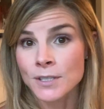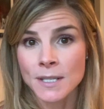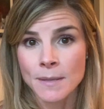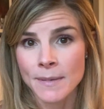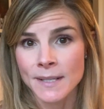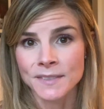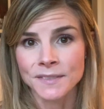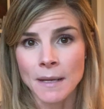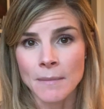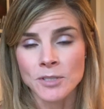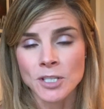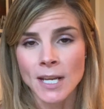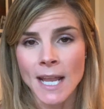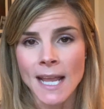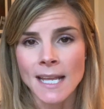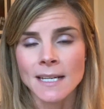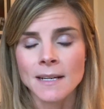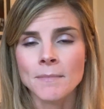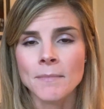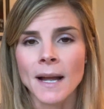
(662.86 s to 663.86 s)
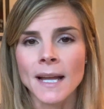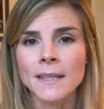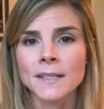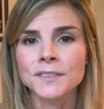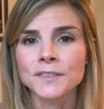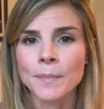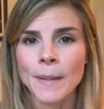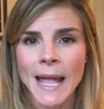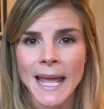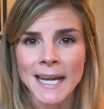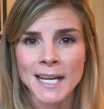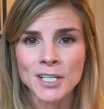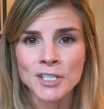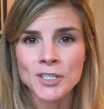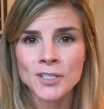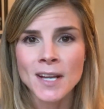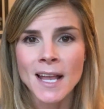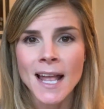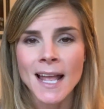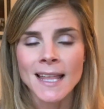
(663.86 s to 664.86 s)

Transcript: to be subjugated by the Spanish.